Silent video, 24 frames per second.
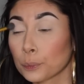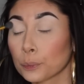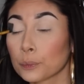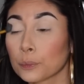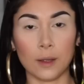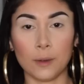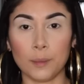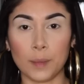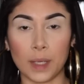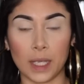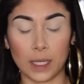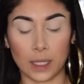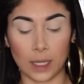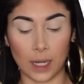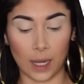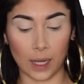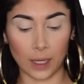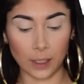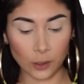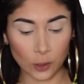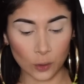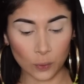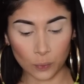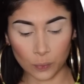And
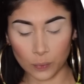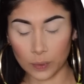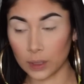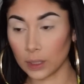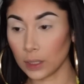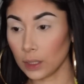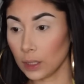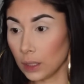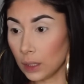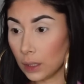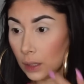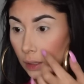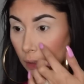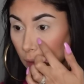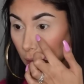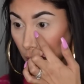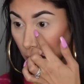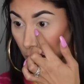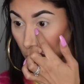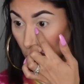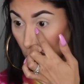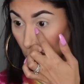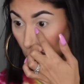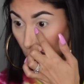I don't really
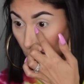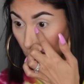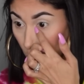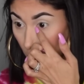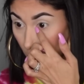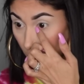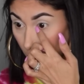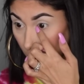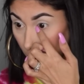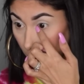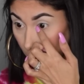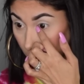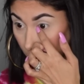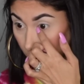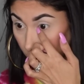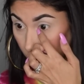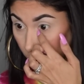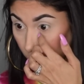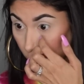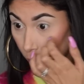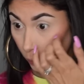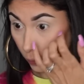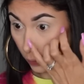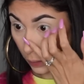know what kind of
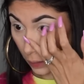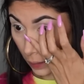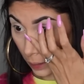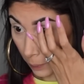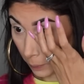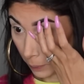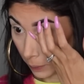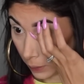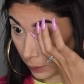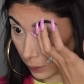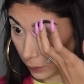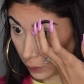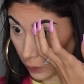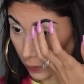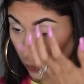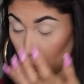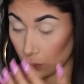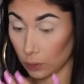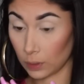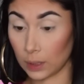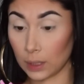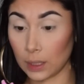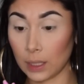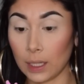look I'm gonna do
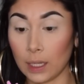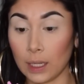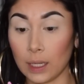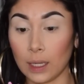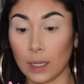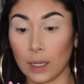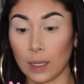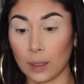today.